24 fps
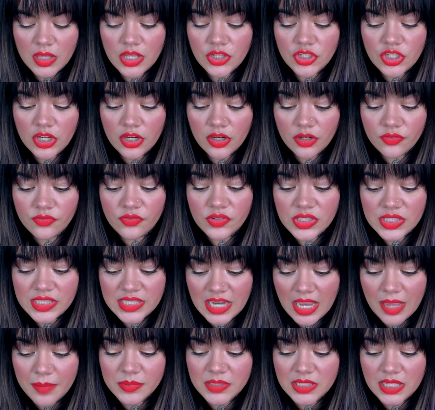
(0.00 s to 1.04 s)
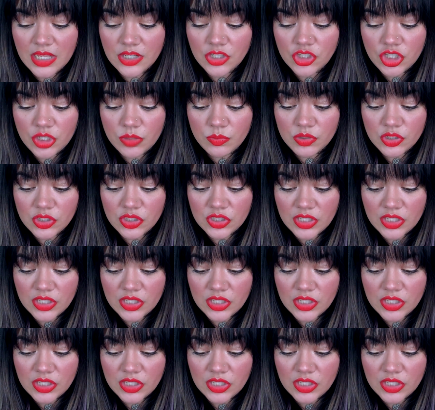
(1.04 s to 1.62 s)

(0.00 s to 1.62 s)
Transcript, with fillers: and she heard footsteps and she was